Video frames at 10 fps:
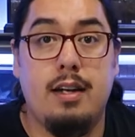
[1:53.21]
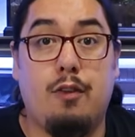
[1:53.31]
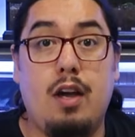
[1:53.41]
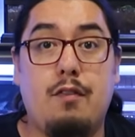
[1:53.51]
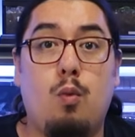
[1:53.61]
Now,
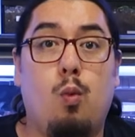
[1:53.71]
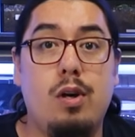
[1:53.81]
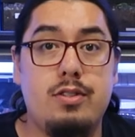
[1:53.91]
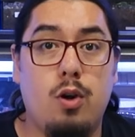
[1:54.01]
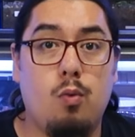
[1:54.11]
if you have a
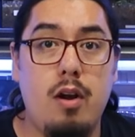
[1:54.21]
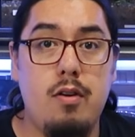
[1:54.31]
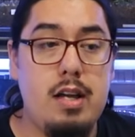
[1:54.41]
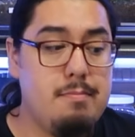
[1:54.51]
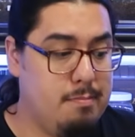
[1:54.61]
wood
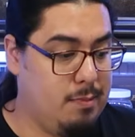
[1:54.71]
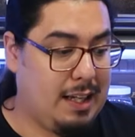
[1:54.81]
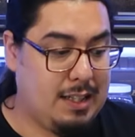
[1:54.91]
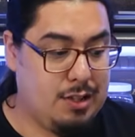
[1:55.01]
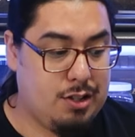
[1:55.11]
terrarium,
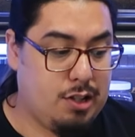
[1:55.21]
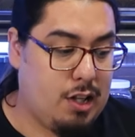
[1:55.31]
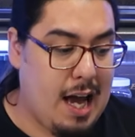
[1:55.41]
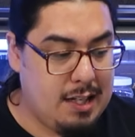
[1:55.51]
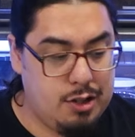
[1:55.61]
like this is
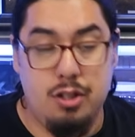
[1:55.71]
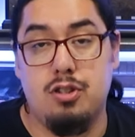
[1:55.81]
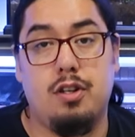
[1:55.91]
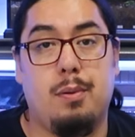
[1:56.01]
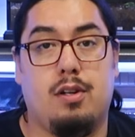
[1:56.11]
glass, and you
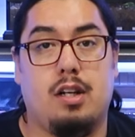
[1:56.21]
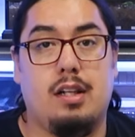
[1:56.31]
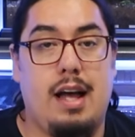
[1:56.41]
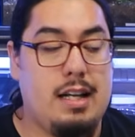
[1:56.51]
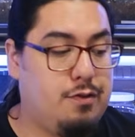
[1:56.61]
usually put on the
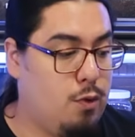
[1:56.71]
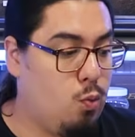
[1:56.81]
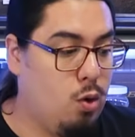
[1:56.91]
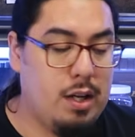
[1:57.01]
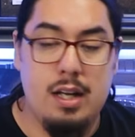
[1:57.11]
glass for
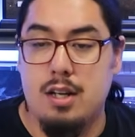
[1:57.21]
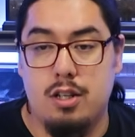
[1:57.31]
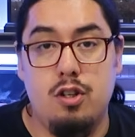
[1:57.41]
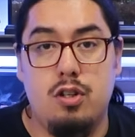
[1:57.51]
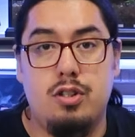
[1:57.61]
wood,
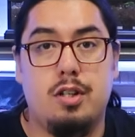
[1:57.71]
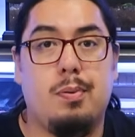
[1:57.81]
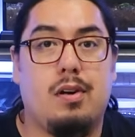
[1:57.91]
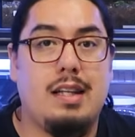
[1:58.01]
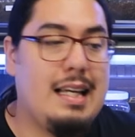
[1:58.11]
you usually
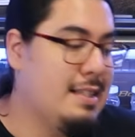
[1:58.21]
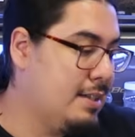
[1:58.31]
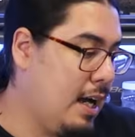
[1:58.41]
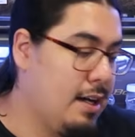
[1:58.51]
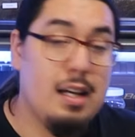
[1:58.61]
put it on the
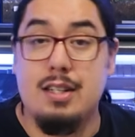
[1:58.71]
inside.